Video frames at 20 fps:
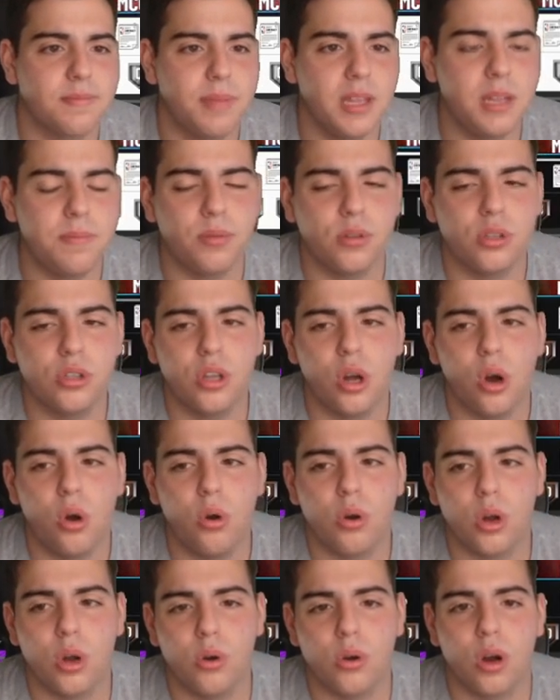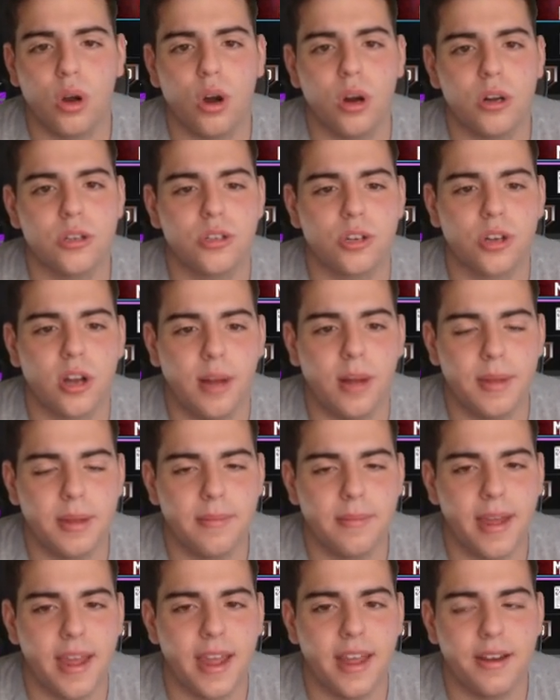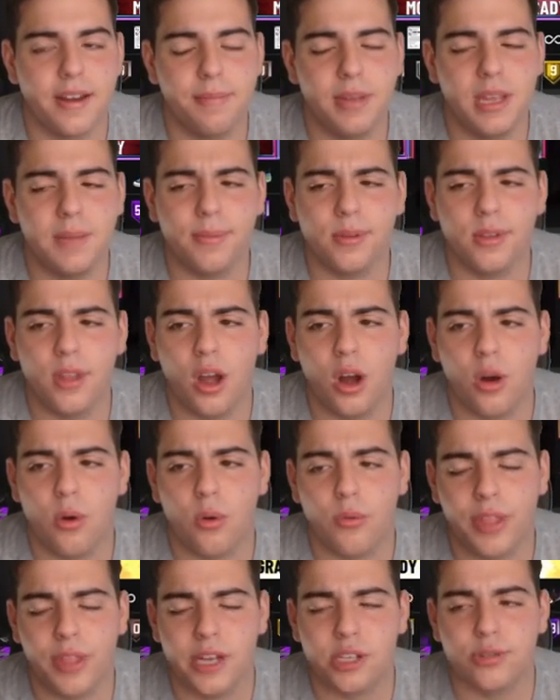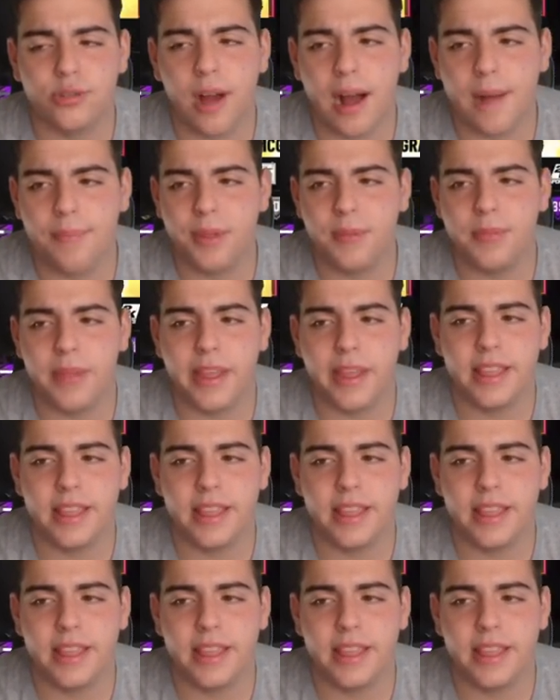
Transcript: people know gold cards are coming, man. People know. They dropped them. They